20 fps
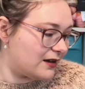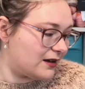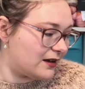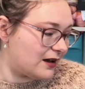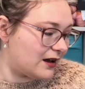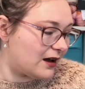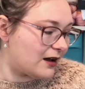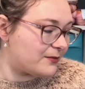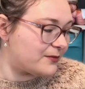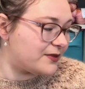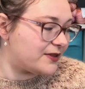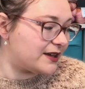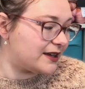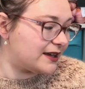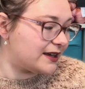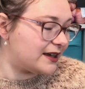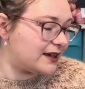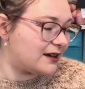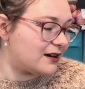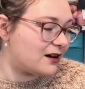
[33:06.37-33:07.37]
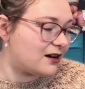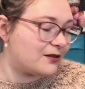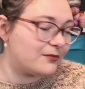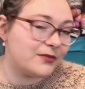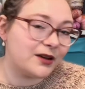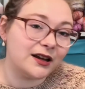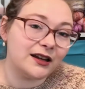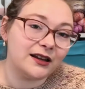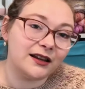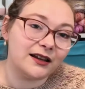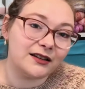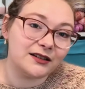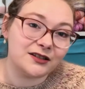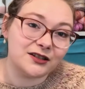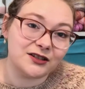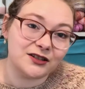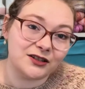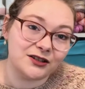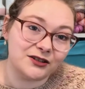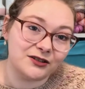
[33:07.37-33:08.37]
I'm thinking I might like to
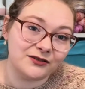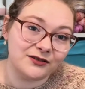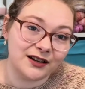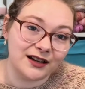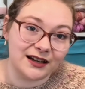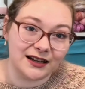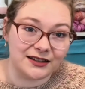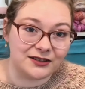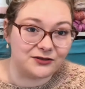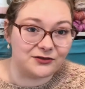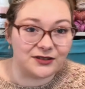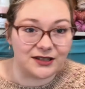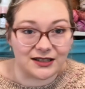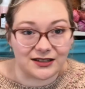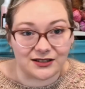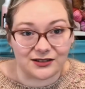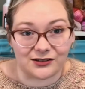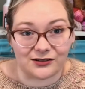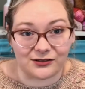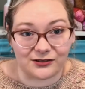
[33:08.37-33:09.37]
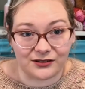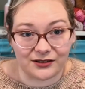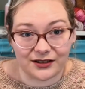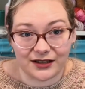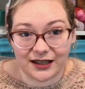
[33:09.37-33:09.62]
do a little knit along